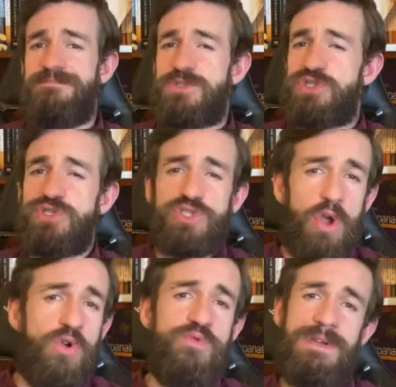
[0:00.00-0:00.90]

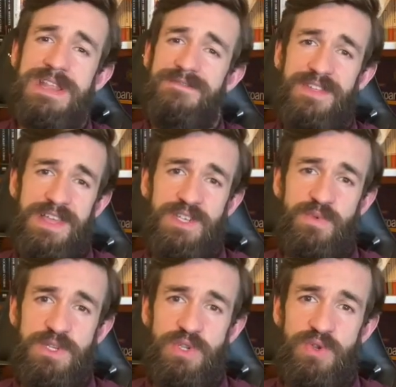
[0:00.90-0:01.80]
So many of the things
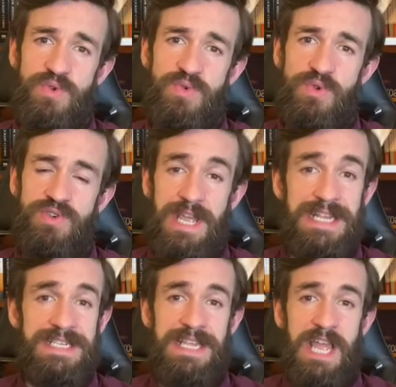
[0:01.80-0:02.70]
we do day
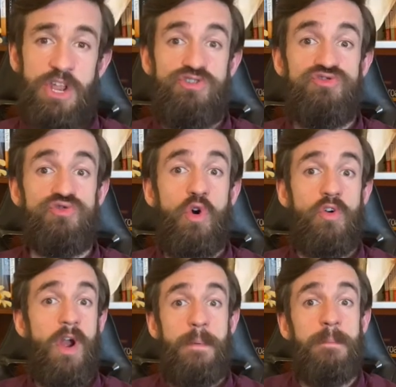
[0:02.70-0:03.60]
to day draw
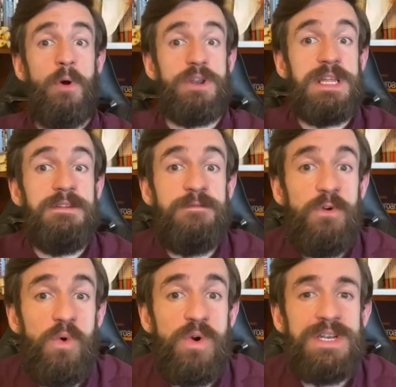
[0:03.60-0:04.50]
our upper body
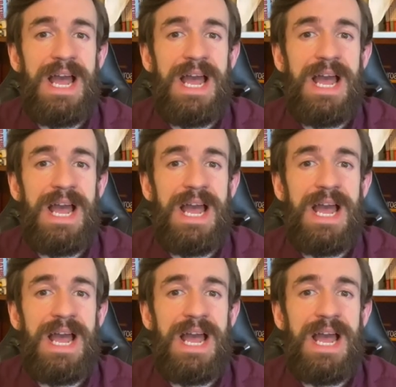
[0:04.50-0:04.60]
forward,